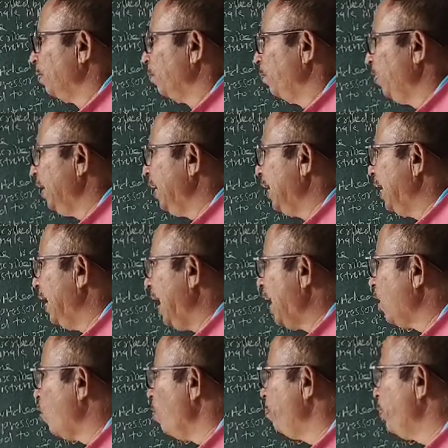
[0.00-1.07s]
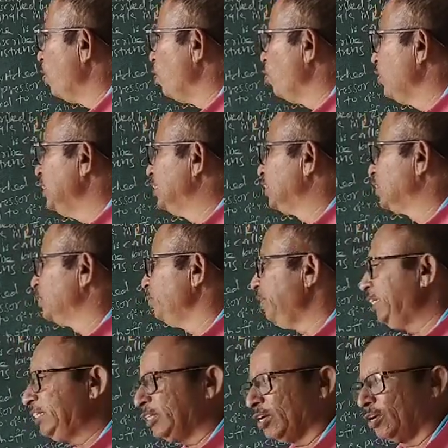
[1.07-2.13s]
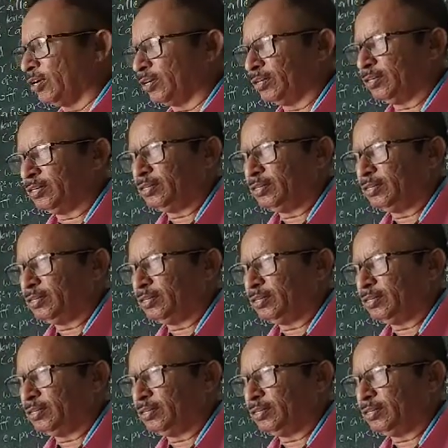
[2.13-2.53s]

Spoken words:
when lac operon is switched on.